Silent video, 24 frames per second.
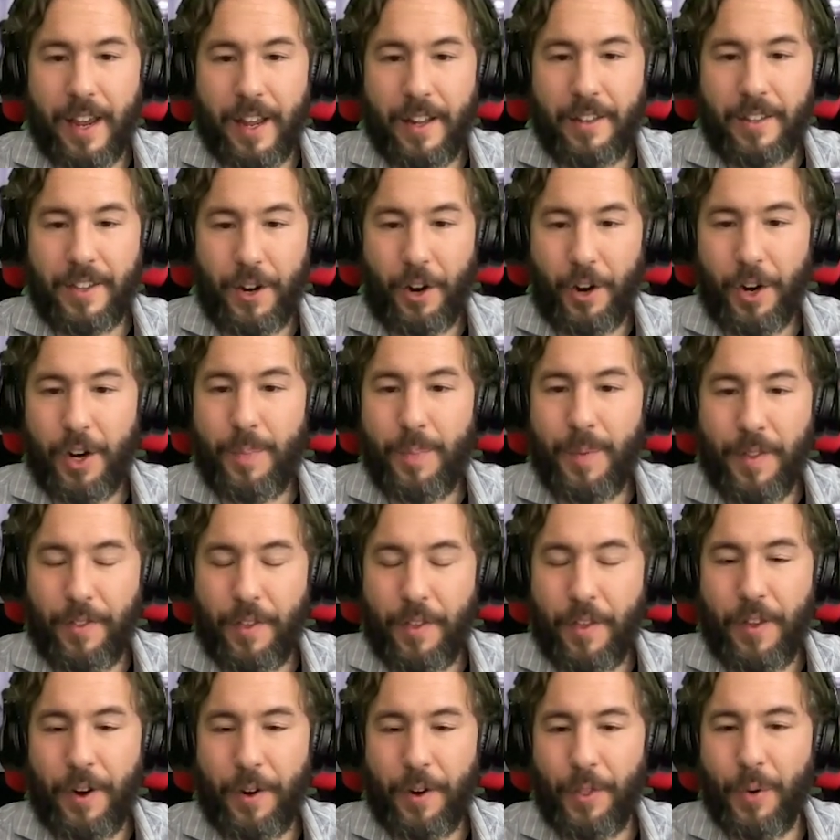it's the argument
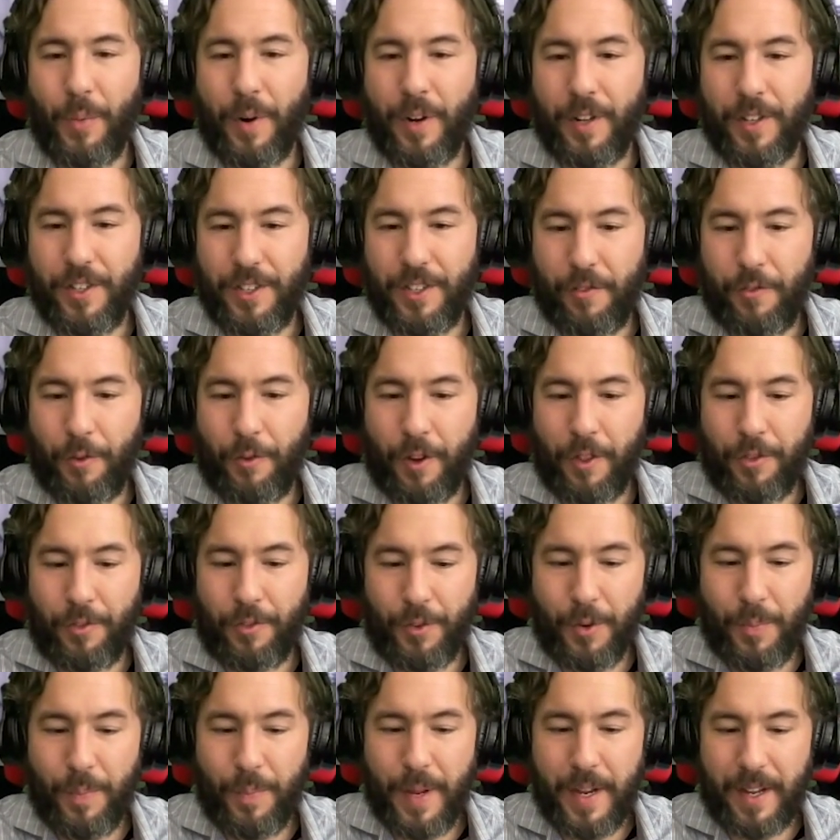that they're the ones suffering
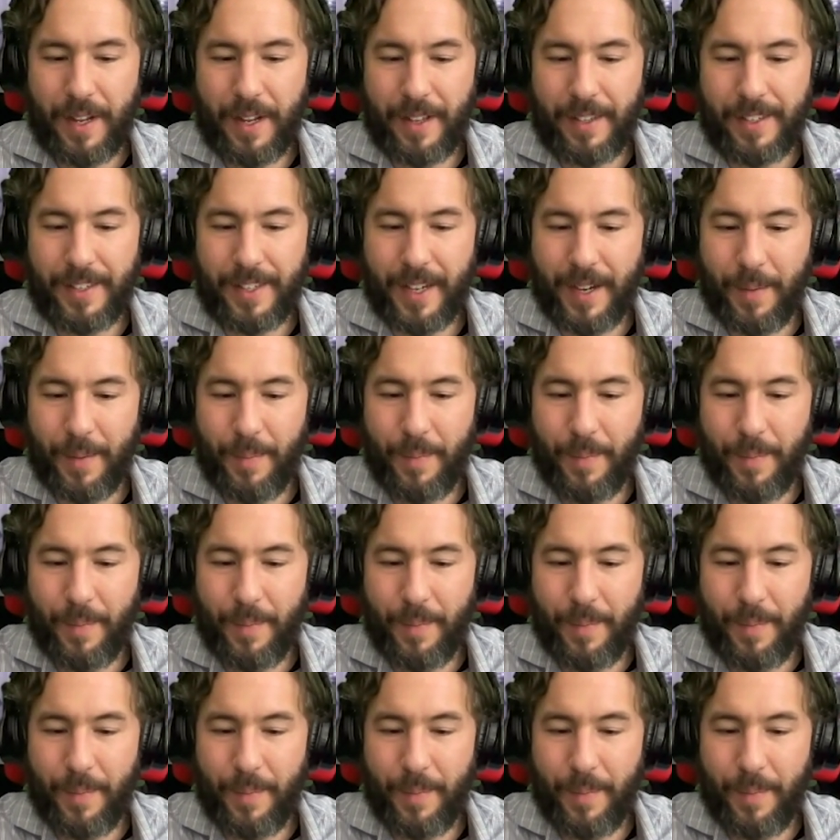through, because